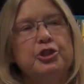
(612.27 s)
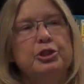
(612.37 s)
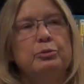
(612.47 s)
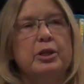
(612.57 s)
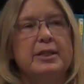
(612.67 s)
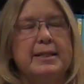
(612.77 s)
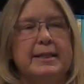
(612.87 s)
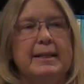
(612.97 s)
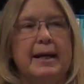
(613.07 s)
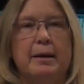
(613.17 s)
she writes
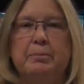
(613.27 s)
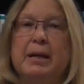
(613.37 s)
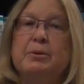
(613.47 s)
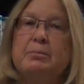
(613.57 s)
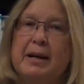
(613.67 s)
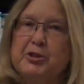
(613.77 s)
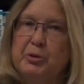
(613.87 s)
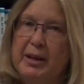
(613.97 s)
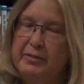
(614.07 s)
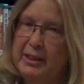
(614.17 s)
the Baby Mouse
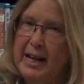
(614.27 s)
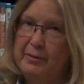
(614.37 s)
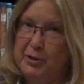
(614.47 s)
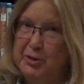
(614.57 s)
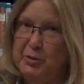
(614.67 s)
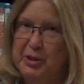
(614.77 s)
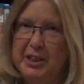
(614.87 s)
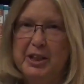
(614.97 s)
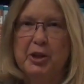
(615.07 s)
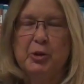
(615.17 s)
graphic novels for the
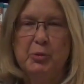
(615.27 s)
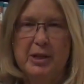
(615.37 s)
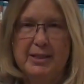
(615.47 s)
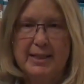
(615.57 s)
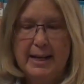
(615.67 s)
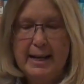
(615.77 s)
younger ones.